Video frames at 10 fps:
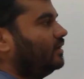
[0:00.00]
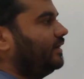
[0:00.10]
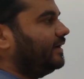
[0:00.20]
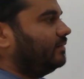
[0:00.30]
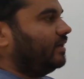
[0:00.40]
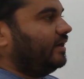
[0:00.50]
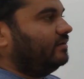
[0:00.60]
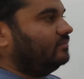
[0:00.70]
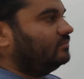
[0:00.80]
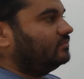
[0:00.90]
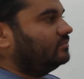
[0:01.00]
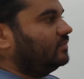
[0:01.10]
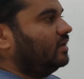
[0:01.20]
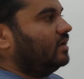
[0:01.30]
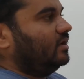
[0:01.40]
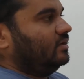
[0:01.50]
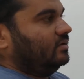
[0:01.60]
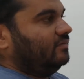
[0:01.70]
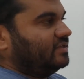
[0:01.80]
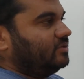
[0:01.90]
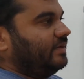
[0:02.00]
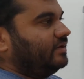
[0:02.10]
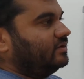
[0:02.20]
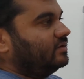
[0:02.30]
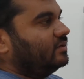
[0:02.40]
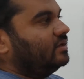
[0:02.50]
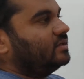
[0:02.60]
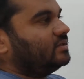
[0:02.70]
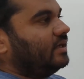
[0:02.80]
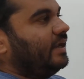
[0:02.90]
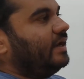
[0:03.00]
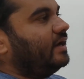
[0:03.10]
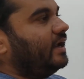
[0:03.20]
Determine first bit, strain